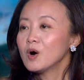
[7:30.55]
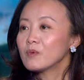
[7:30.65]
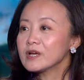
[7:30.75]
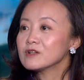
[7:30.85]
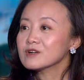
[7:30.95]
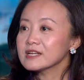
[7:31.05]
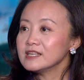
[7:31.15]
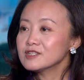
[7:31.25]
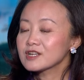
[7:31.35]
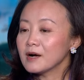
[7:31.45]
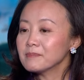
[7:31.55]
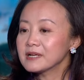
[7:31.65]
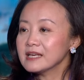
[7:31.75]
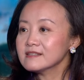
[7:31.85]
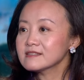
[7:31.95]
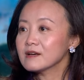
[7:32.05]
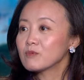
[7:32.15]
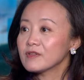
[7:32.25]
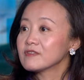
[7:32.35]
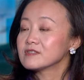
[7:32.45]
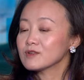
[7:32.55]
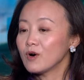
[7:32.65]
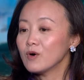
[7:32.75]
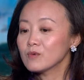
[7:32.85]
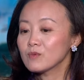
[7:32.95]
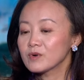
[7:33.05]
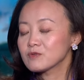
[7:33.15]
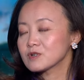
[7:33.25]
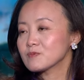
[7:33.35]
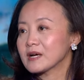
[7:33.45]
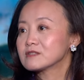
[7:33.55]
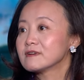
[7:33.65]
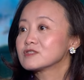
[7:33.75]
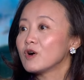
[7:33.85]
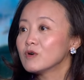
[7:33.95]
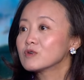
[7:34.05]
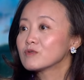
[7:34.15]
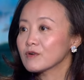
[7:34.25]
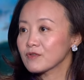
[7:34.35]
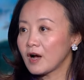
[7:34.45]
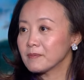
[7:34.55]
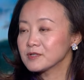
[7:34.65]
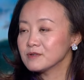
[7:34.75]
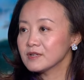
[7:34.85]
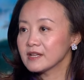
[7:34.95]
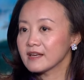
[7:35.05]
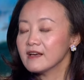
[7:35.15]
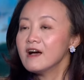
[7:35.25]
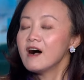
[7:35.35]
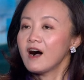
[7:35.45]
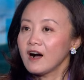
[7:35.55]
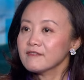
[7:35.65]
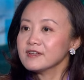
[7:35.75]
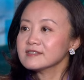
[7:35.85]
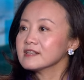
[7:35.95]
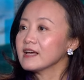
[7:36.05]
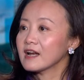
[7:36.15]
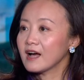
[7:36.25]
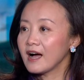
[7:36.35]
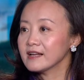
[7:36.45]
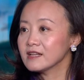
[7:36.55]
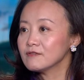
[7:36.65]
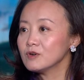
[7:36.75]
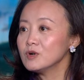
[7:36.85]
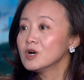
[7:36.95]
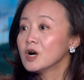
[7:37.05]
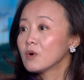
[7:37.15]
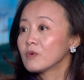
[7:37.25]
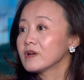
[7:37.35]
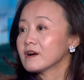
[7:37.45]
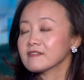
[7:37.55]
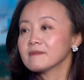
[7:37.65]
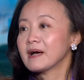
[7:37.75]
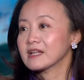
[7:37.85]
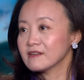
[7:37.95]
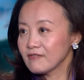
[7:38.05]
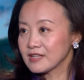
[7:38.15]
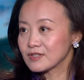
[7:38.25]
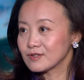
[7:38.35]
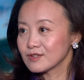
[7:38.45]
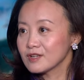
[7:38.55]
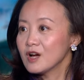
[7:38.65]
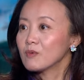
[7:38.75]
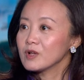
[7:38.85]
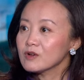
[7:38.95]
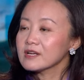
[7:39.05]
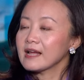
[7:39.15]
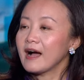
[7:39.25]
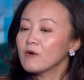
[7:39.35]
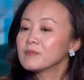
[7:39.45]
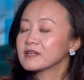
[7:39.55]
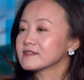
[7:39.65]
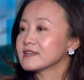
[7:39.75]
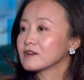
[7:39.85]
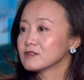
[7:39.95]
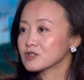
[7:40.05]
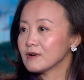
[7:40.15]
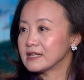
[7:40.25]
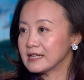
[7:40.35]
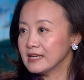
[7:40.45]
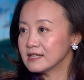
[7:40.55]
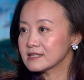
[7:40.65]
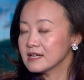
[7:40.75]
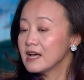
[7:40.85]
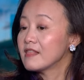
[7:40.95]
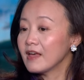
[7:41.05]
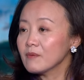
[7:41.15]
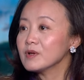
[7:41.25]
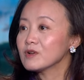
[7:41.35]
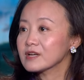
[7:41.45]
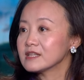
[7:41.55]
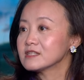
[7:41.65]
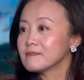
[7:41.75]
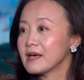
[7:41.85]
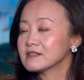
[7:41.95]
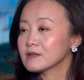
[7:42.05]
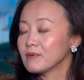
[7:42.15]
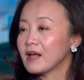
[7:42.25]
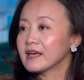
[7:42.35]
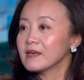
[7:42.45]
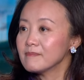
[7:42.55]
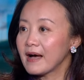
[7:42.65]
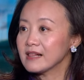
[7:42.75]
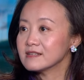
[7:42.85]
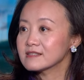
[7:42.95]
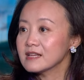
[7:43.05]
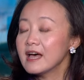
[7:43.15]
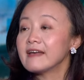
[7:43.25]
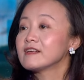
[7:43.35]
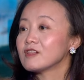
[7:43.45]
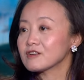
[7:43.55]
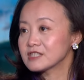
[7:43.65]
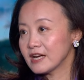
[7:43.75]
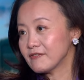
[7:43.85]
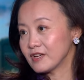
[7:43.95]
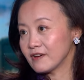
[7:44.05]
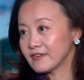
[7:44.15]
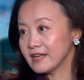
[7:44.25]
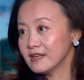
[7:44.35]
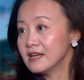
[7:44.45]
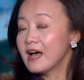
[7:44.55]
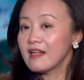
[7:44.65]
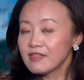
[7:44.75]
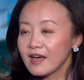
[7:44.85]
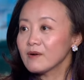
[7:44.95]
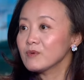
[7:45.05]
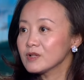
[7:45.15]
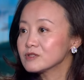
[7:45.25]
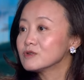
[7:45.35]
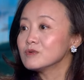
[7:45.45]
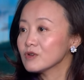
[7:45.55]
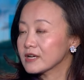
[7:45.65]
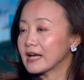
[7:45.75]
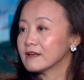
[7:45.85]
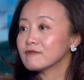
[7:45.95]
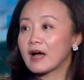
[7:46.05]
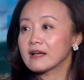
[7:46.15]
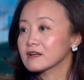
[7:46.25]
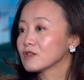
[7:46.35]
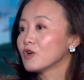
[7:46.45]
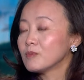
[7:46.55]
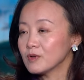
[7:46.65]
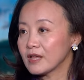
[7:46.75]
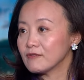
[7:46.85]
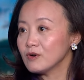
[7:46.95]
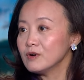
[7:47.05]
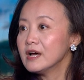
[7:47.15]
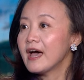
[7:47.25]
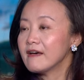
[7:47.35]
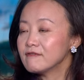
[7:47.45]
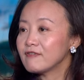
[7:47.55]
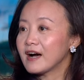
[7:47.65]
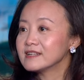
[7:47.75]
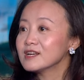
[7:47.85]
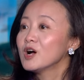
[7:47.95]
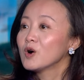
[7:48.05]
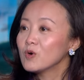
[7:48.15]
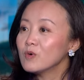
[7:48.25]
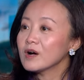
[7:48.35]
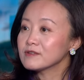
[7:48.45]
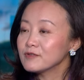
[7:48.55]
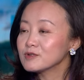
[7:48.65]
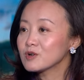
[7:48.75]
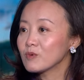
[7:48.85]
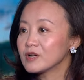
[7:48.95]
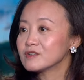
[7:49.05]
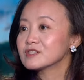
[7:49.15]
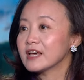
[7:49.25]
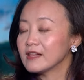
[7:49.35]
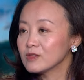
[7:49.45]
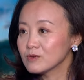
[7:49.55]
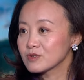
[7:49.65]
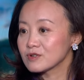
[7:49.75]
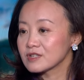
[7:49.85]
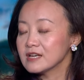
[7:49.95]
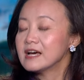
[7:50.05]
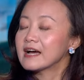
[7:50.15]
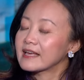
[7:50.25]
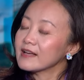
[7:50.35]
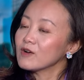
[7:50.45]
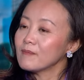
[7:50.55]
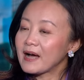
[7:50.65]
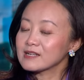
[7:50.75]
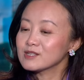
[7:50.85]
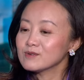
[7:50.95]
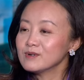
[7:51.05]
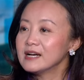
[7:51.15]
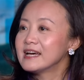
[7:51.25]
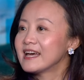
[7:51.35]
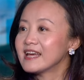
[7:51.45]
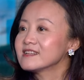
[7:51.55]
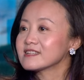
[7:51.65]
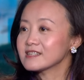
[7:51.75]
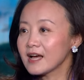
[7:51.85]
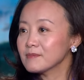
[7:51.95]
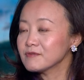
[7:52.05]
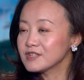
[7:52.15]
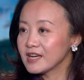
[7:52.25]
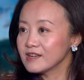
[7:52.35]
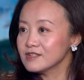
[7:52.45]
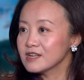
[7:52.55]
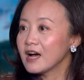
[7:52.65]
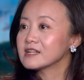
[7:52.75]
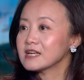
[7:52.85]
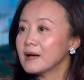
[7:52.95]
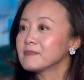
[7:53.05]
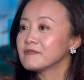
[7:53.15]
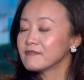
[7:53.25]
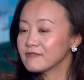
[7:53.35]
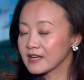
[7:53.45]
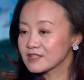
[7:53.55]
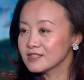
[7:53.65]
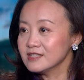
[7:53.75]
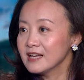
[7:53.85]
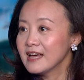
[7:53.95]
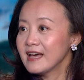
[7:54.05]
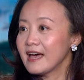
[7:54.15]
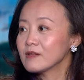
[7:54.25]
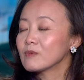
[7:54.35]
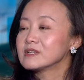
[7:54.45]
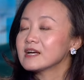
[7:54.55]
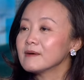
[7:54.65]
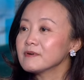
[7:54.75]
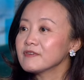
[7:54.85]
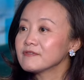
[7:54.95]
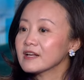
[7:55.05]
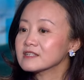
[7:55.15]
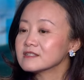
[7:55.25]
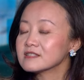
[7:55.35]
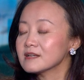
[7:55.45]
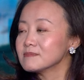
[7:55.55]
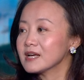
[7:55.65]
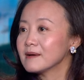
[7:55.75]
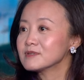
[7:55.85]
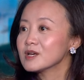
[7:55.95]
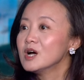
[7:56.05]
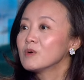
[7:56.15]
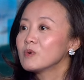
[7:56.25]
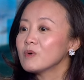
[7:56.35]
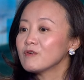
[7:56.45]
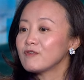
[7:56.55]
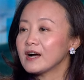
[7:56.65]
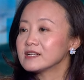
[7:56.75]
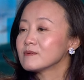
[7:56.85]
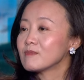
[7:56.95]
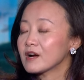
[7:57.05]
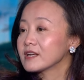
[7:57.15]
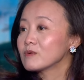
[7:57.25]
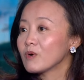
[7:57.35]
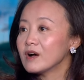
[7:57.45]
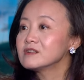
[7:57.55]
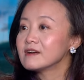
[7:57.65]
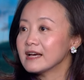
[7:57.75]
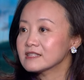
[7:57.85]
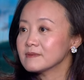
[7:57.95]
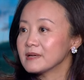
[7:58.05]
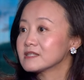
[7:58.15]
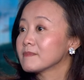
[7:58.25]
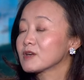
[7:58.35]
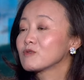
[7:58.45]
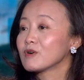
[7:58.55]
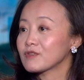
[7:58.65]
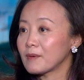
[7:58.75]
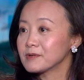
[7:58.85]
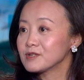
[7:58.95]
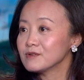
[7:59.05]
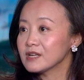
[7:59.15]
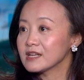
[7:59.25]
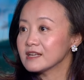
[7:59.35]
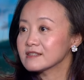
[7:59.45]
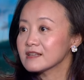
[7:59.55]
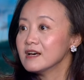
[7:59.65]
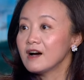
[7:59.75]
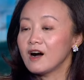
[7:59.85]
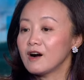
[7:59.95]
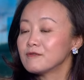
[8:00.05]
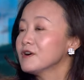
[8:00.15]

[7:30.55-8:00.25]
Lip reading: we look at each company with its own, with respect to its own growth opportunity. Obviously, at a high level, we are thematic investors. We look at how big the secular trend is. Then we look at the demand-supply imbalance and the longevity of it. And then we do look at it at a global level and find who are the future winners and losers. Again, go back to, it is a time of change, a time of inflection. And when time of inflection, sometimes we will find market will underestimate some of the growth opportunities of